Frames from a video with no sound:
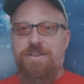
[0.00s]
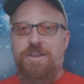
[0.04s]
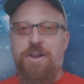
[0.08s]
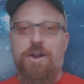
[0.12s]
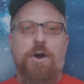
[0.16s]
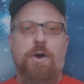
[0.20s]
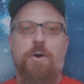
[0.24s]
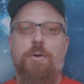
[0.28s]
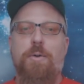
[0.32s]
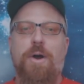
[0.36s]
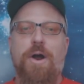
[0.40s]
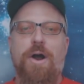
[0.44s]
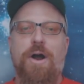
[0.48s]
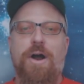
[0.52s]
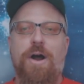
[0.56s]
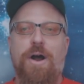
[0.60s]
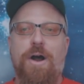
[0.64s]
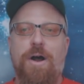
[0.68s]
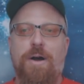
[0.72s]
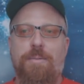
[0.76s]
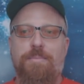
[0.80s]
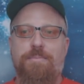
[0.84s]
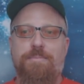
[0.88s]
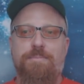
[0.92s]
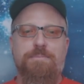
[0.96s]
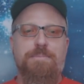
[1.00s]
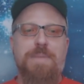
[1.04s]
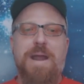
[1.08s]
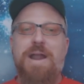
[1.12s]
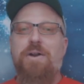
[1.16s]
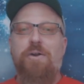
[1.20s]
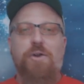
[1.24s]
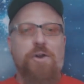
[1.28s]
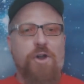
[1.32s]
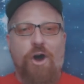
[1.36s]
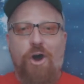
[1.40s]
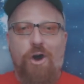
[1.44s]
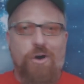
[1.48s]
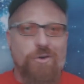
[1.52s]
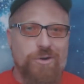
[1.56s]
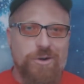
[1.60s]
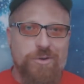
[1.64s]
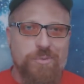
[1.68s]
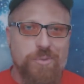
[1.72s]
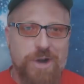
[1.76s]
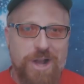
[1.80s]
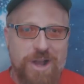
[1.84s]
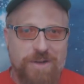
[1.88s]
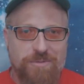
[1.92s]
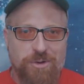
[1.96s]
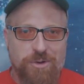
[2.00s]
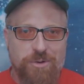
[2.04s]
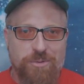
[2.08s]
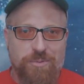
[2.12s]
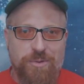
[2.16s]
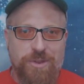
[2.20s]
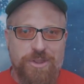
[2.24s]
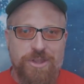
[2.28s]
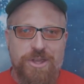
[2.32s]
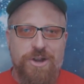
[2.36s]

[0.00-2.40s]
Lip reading: Marinol or whatever.